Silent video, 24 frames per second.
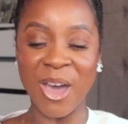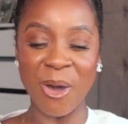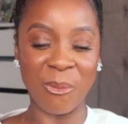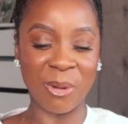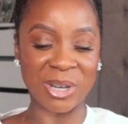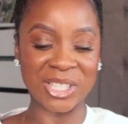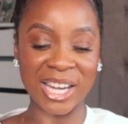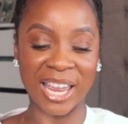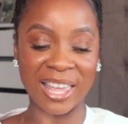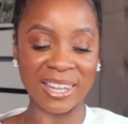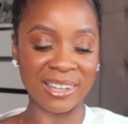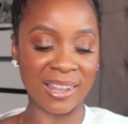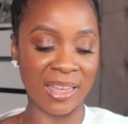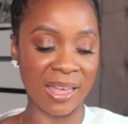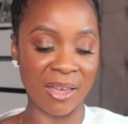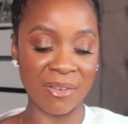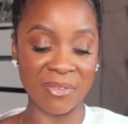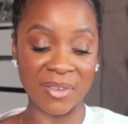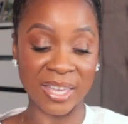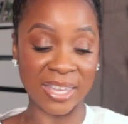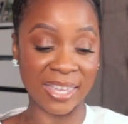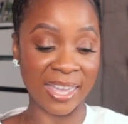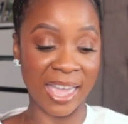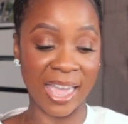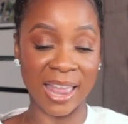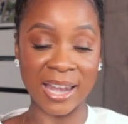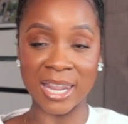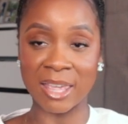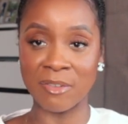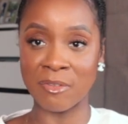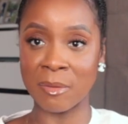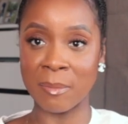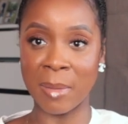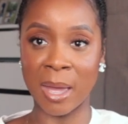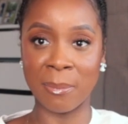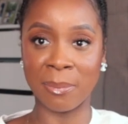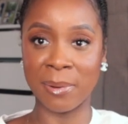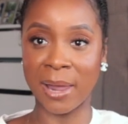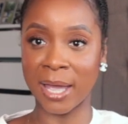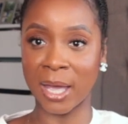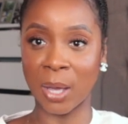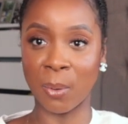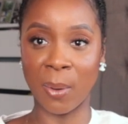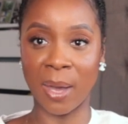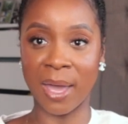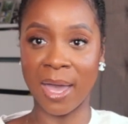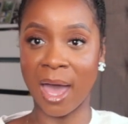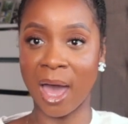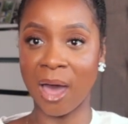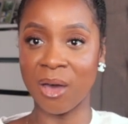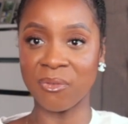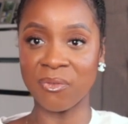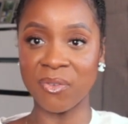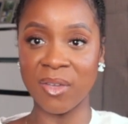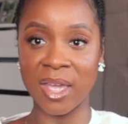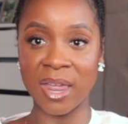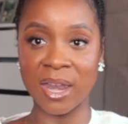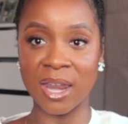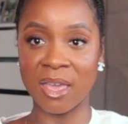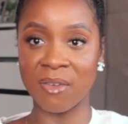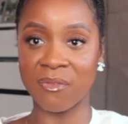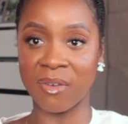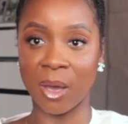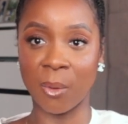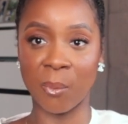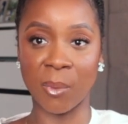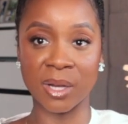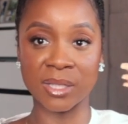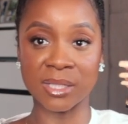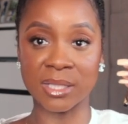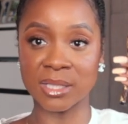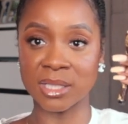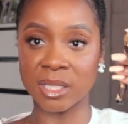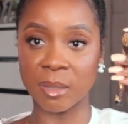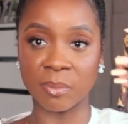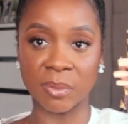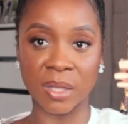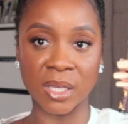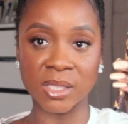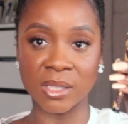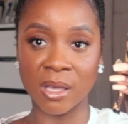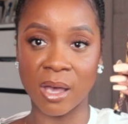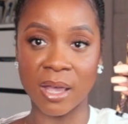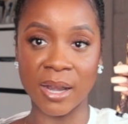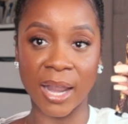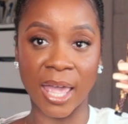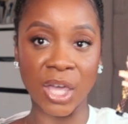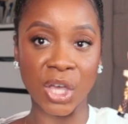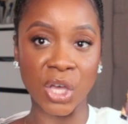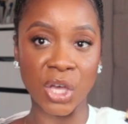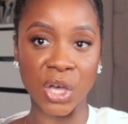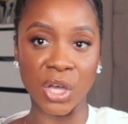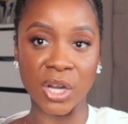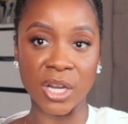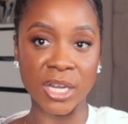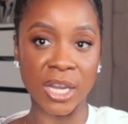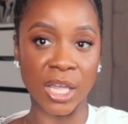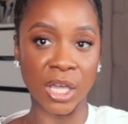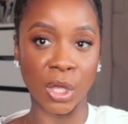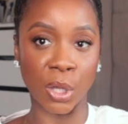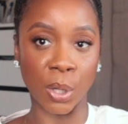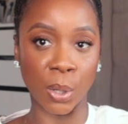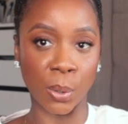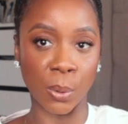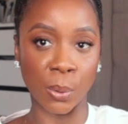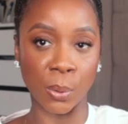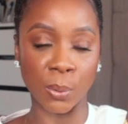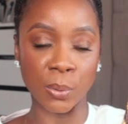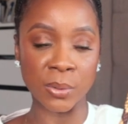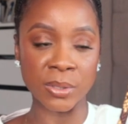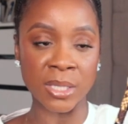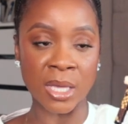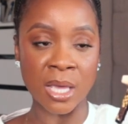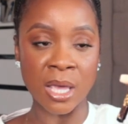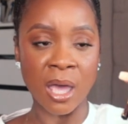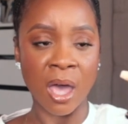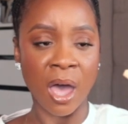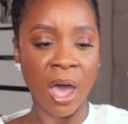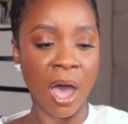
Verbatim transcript: which I love. Again, even my black and white outfit, if I want to slip these on, I could and it goes.